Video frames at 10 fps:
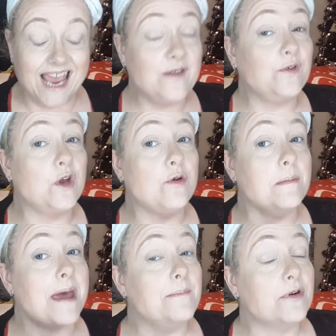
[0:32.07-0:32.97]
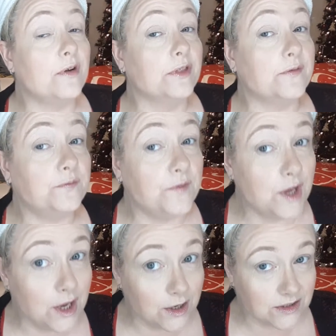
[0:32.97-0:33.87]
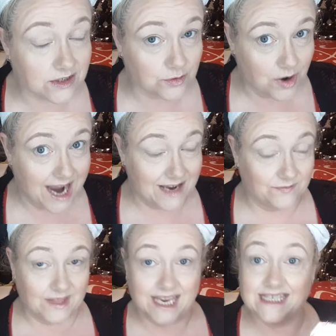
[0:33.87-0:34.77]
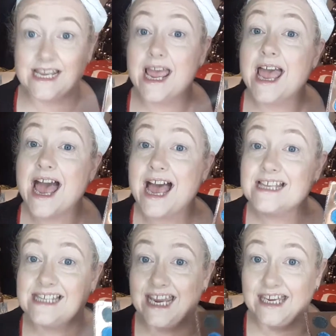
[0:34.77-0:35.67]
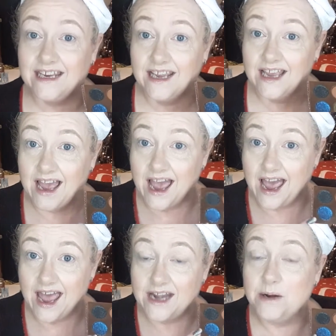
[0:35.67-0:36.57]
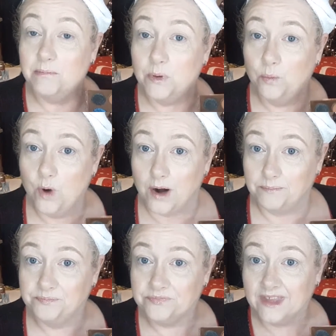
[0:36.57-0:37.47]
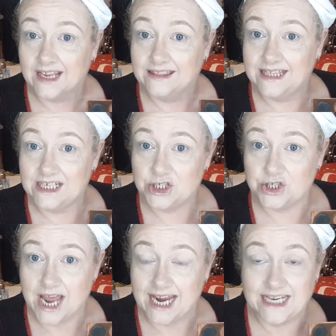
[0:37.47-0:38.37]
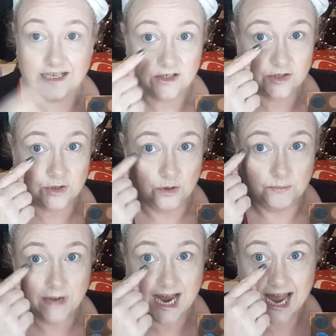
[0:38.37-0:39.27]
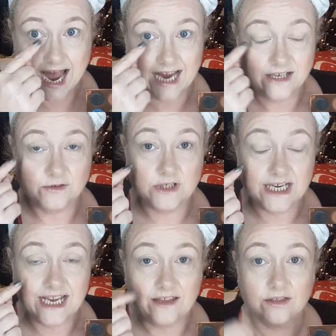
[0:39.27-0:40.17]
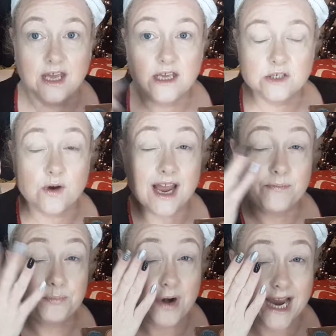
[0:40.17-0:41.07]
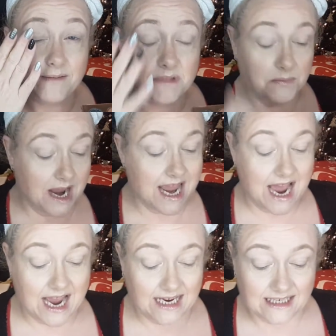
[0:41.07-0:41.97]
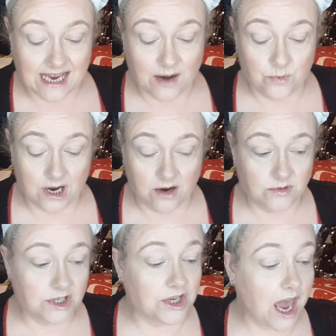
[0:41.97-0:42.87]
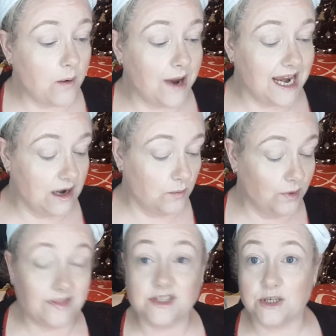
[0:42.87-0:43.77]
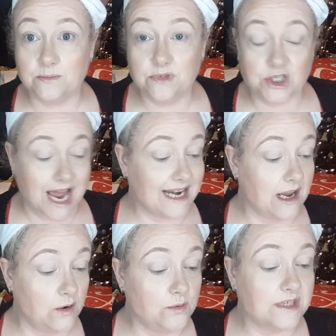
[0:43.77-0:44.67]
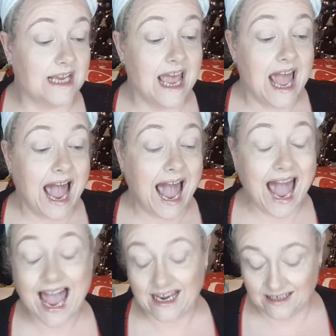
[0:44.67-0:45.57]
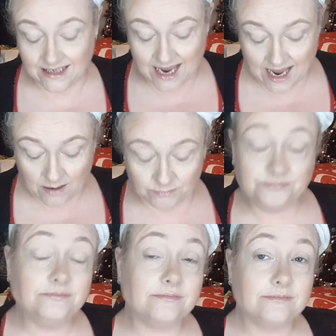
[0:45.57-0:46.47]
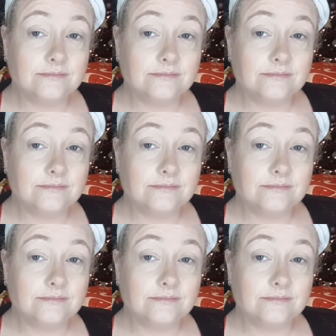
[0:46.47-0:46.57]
if you remember on the first try of this, as in number one, this shade stung my eyes underneath. So I have primed my eyes and we're going to go in with some shadows and